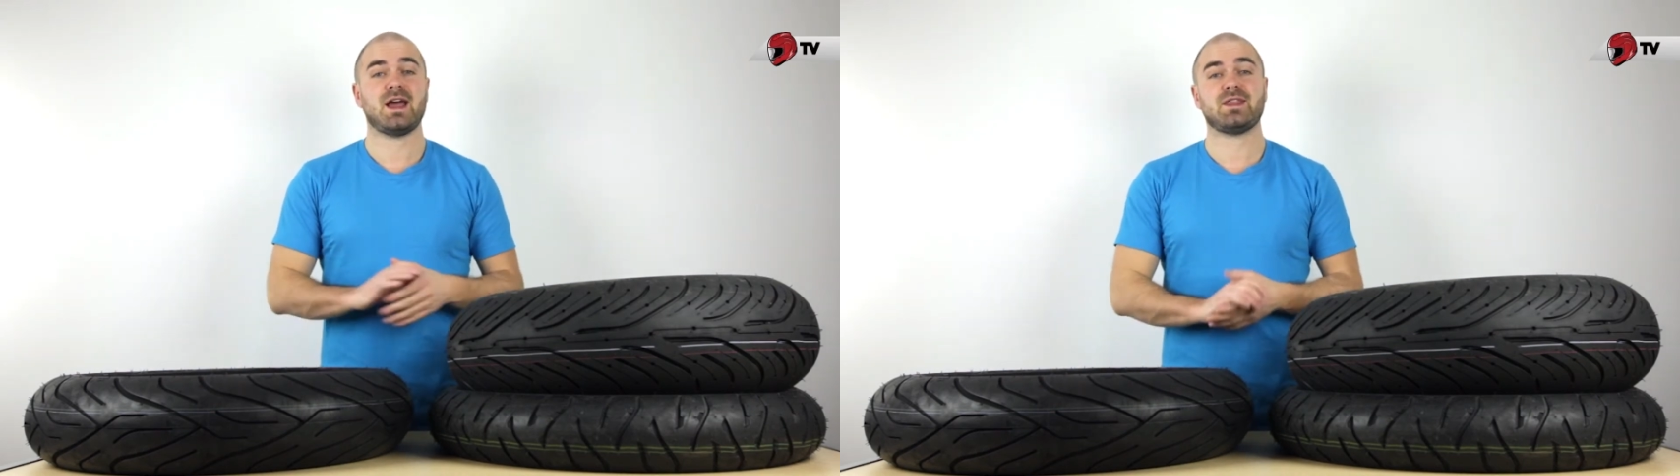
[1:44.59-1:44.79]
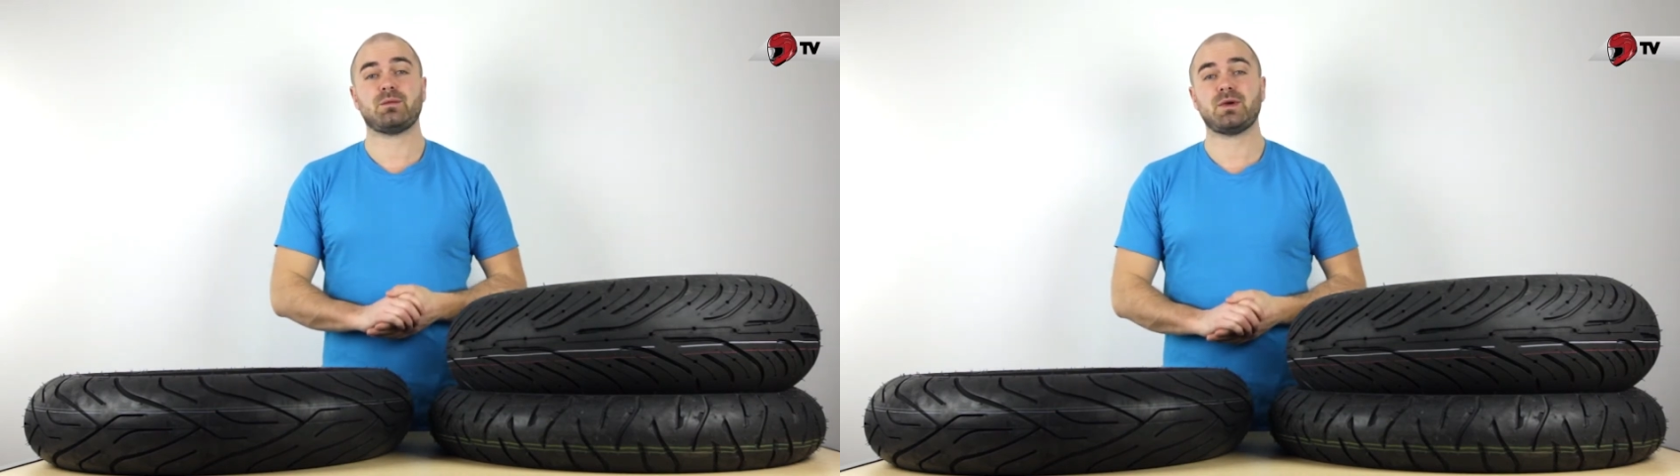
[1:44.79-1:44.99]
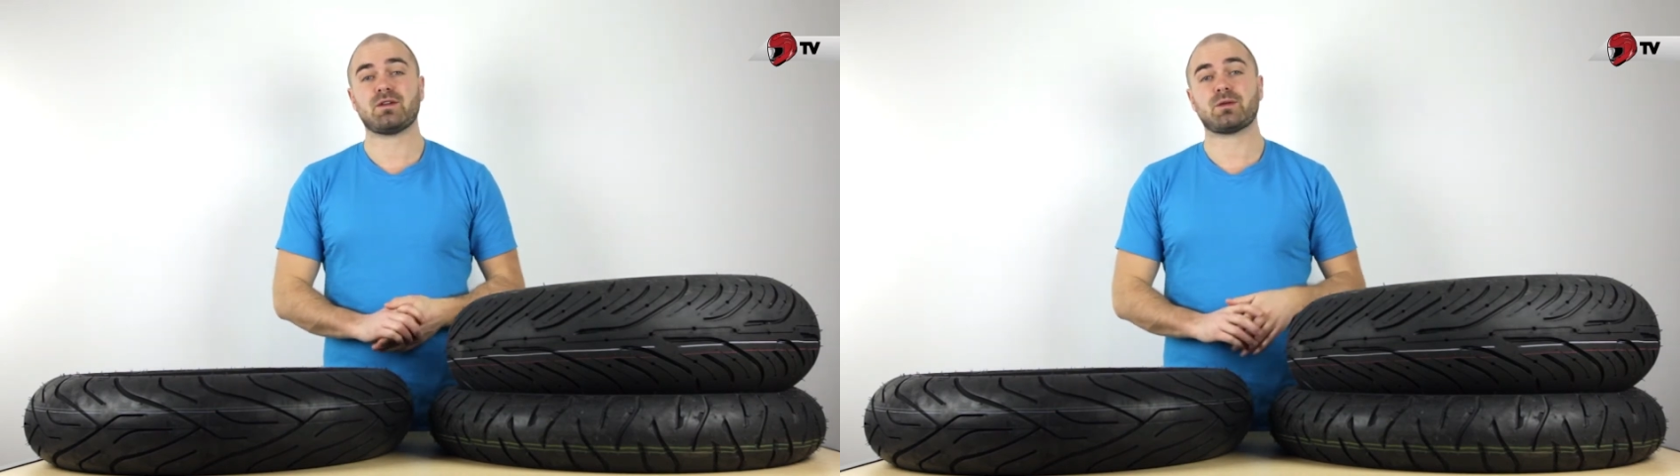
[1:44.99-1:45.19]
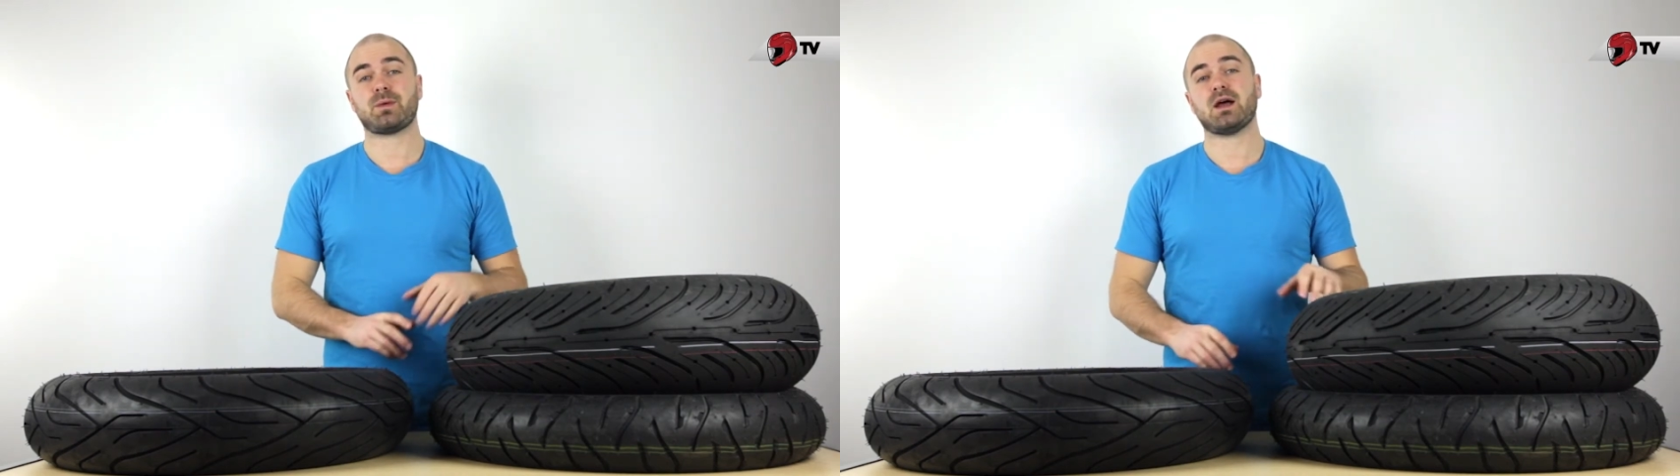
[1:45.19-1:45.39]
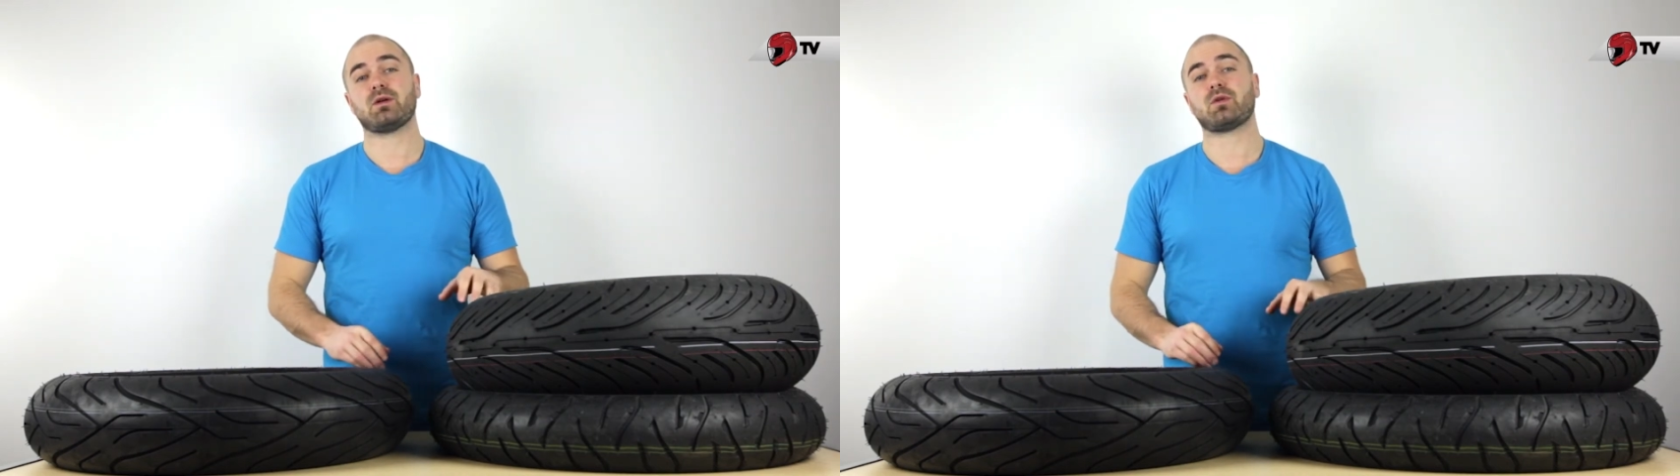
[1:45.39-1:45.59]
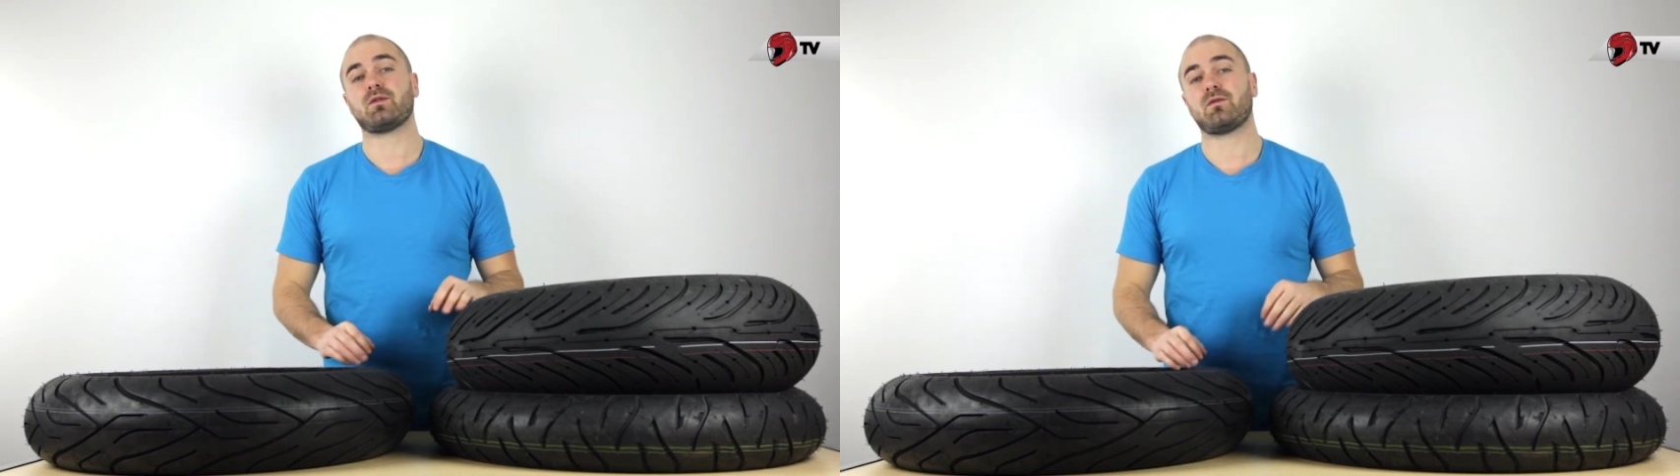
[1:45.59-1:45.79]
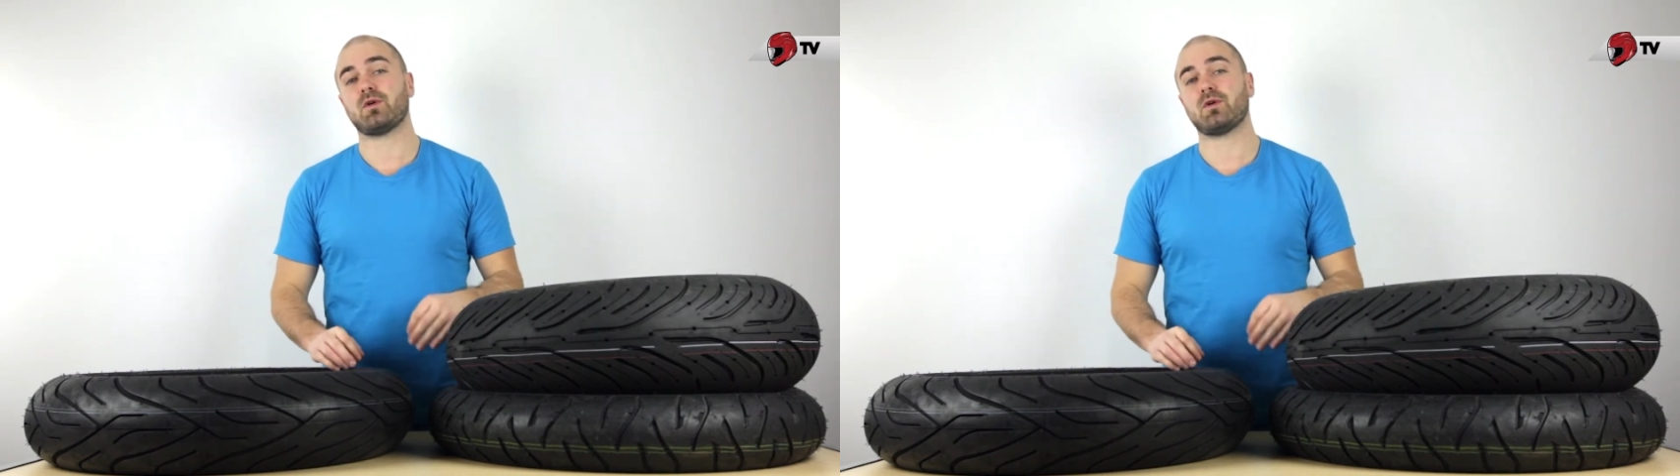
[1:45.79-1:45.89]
And then we have the Pilot Road